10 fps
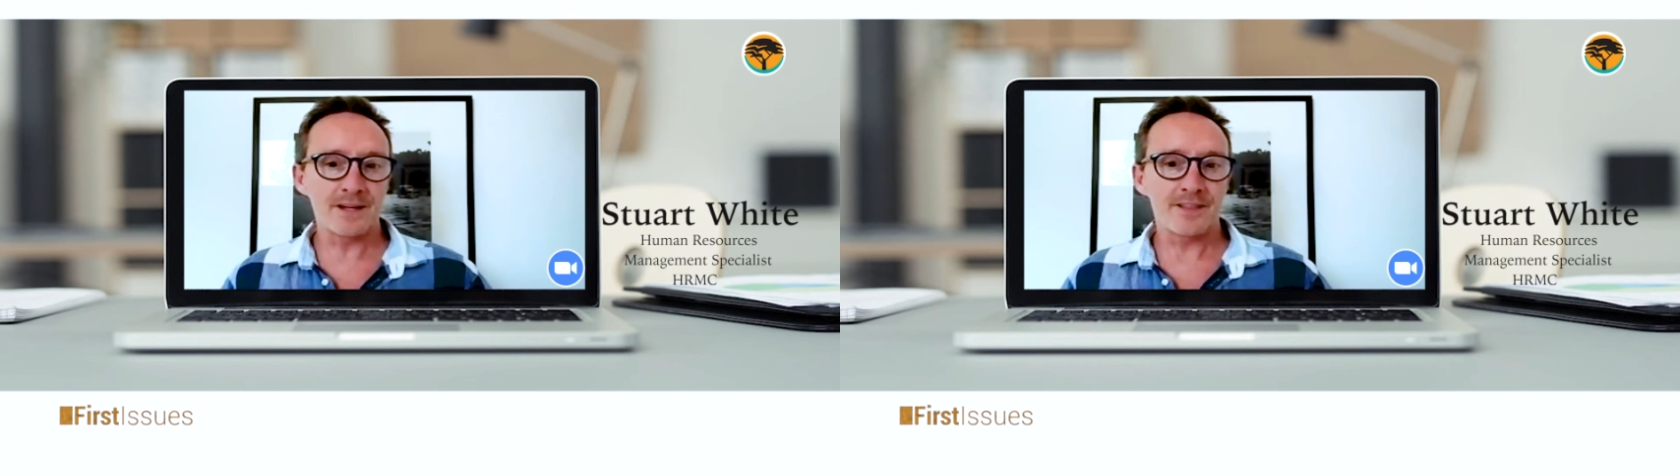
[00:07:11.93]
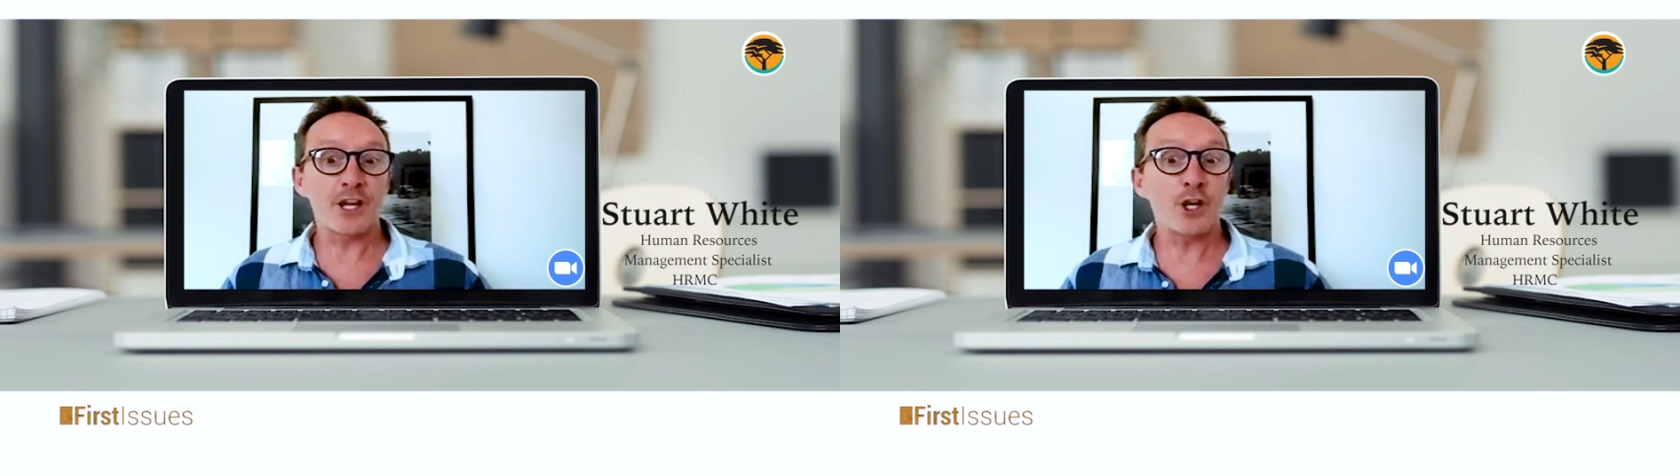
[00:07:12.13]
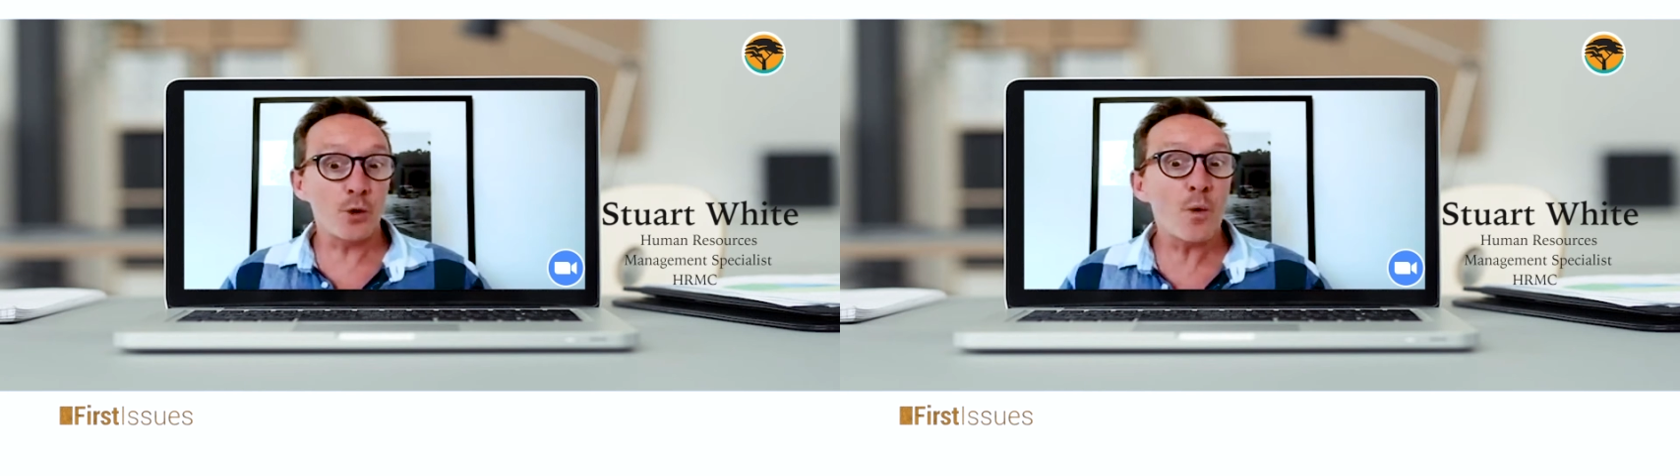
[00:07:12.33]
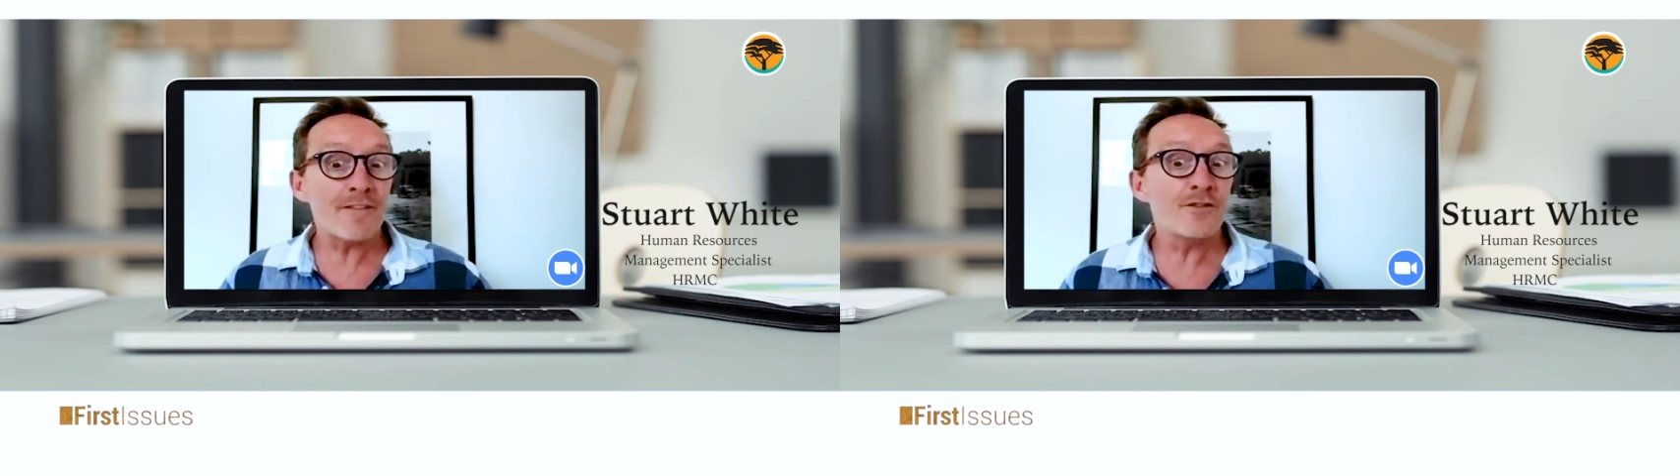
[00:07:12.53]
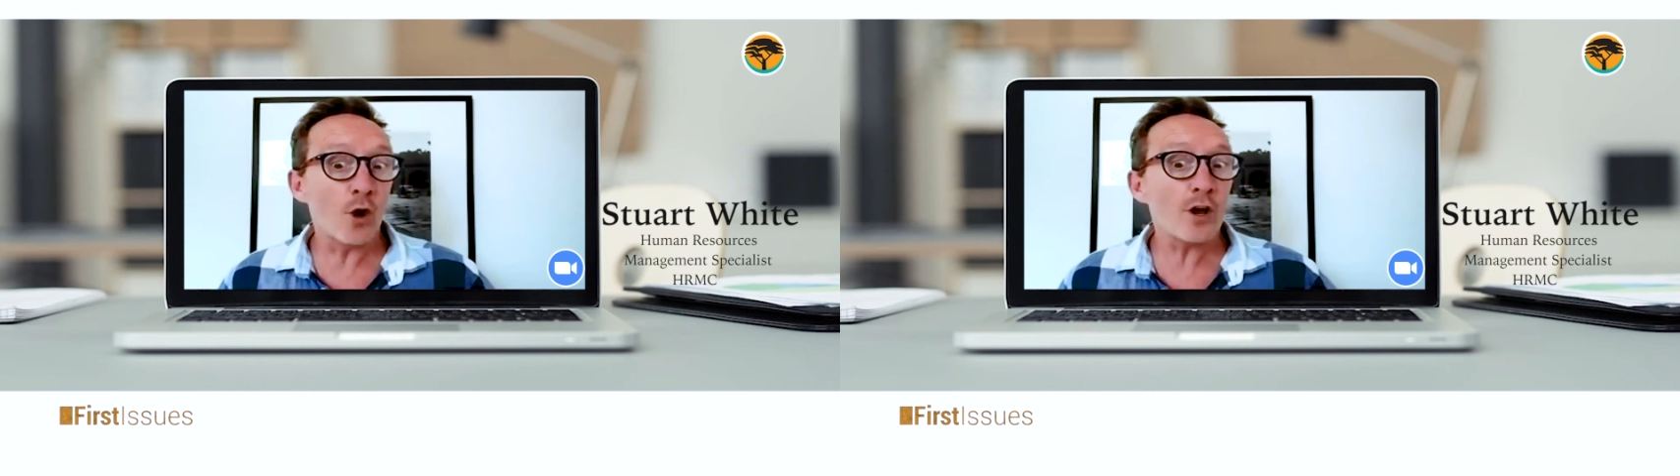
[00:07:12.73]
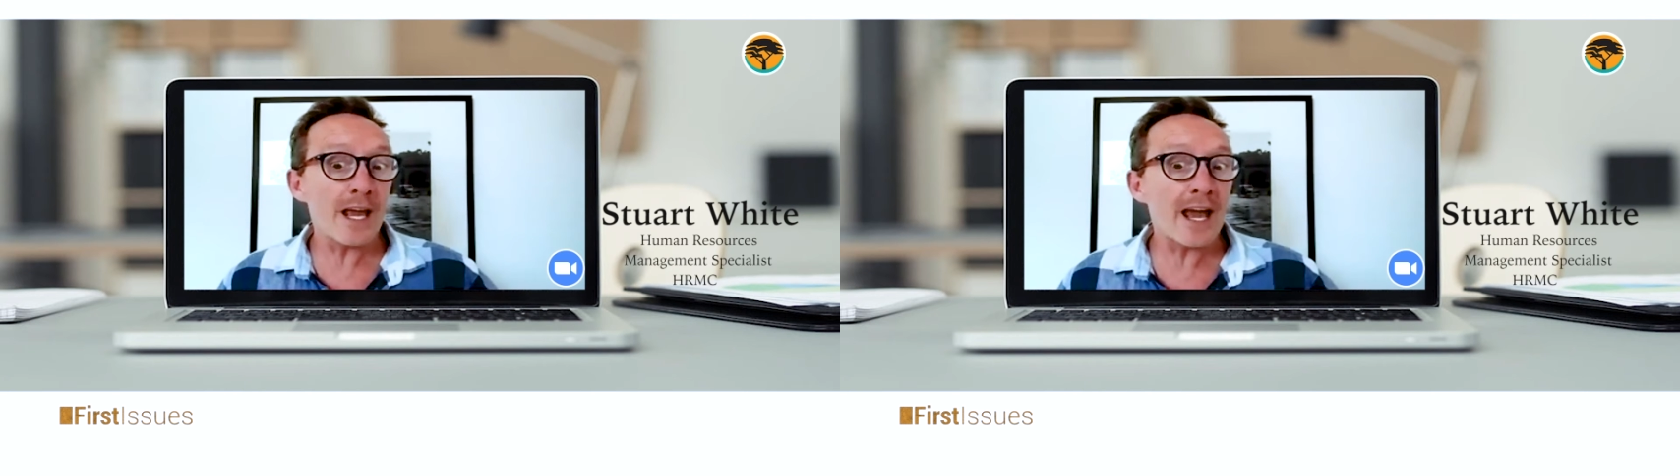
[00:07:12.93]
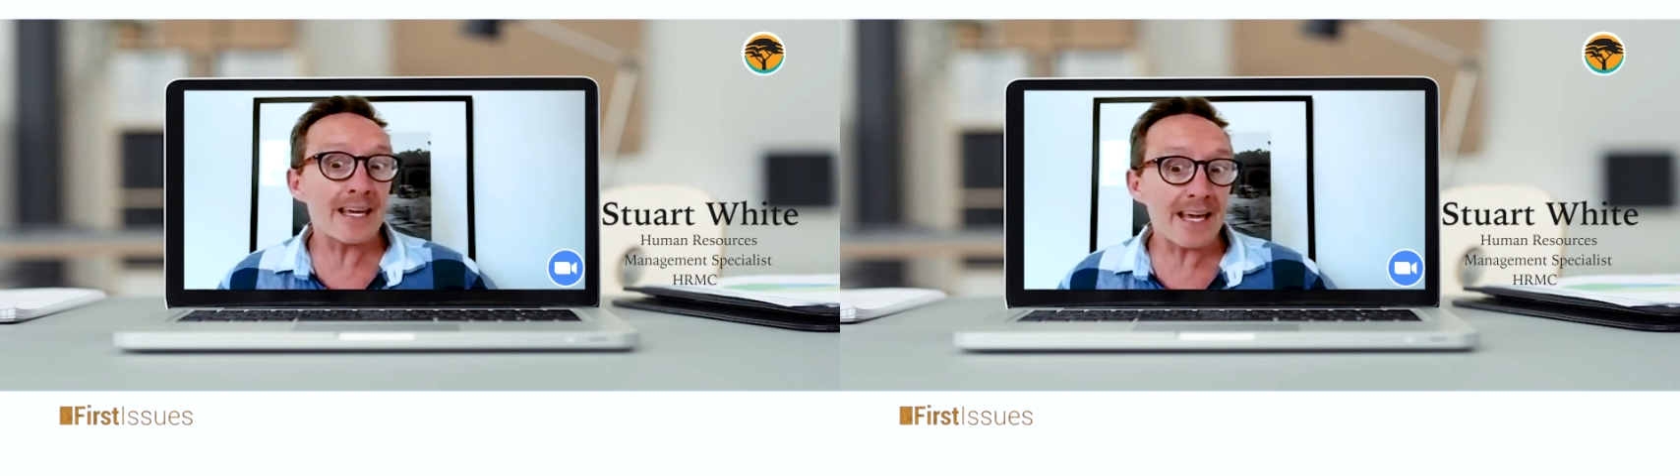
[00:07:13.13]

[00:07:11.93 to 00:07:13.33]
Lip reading: that you have not yet